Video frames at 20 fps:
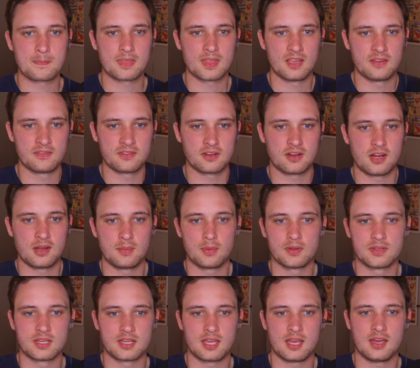if they're able
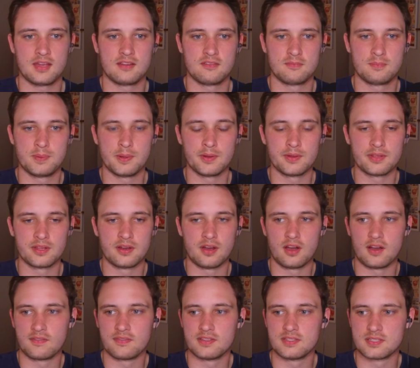to kind of build an
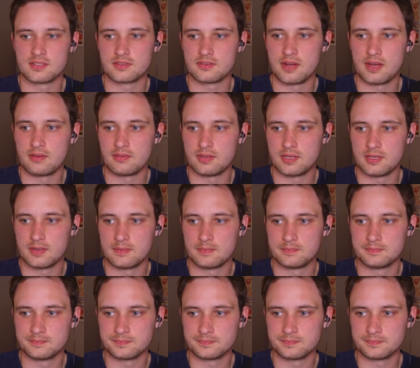offense around him.